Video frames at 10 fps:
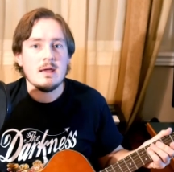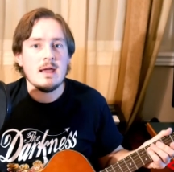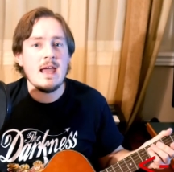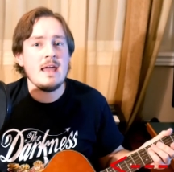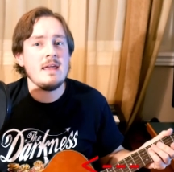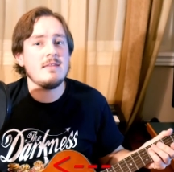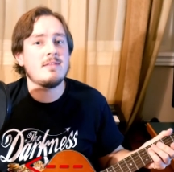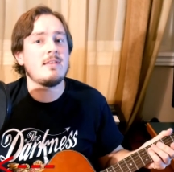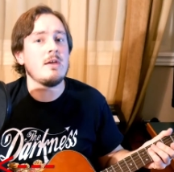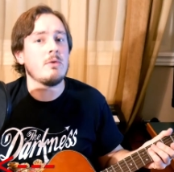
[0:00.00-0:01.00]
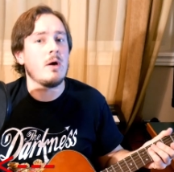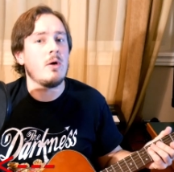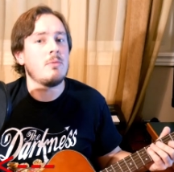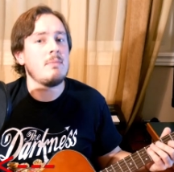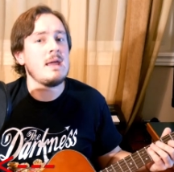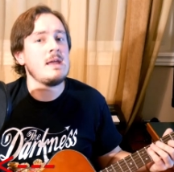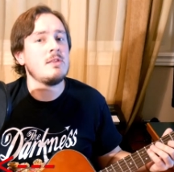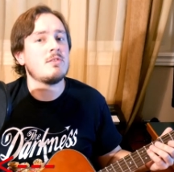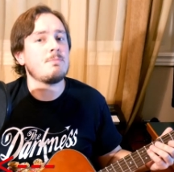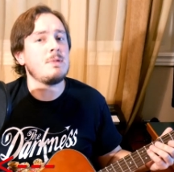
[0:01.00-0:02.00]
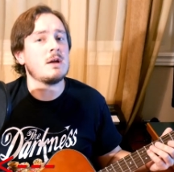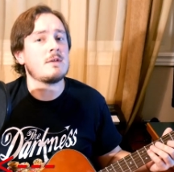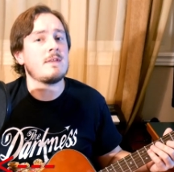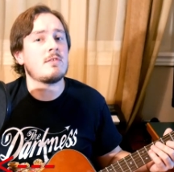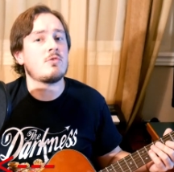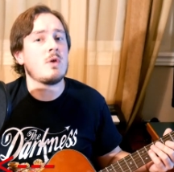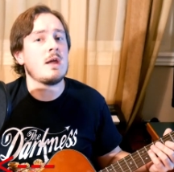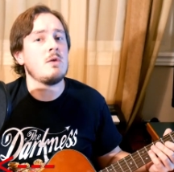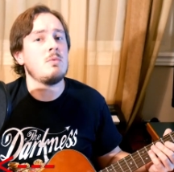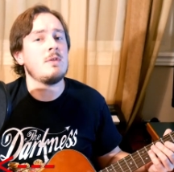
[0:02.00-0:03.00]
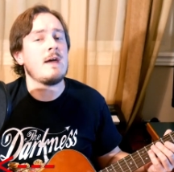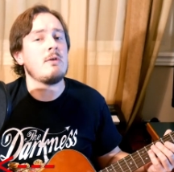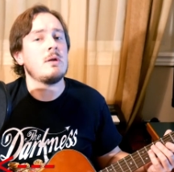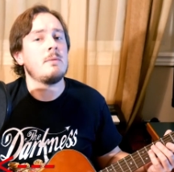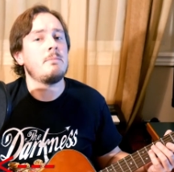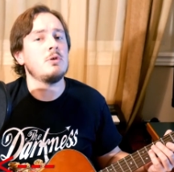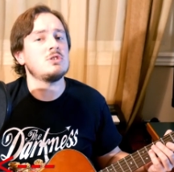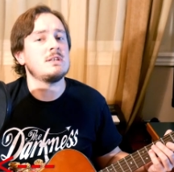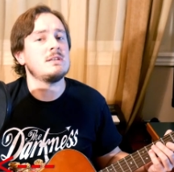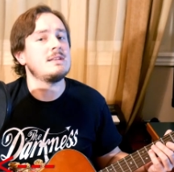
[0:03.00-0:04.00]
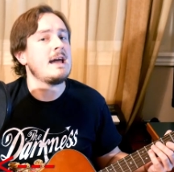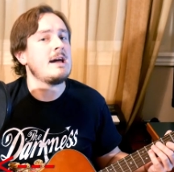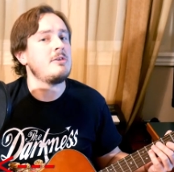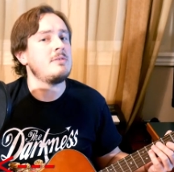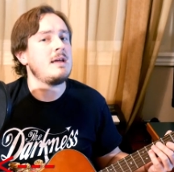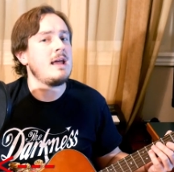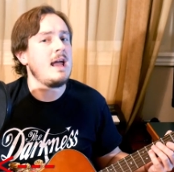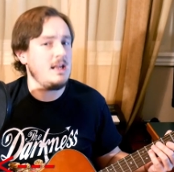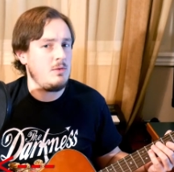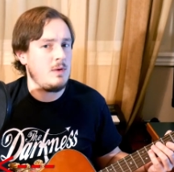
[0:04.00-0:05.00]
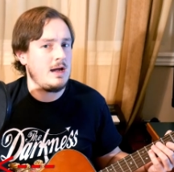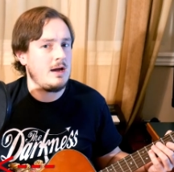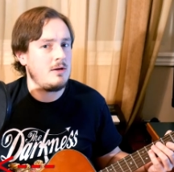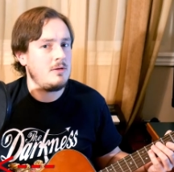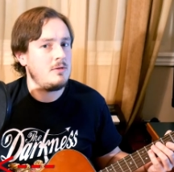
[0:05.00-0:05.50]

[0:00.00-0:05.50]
A 0 means pluck the string without pushing down anywhere.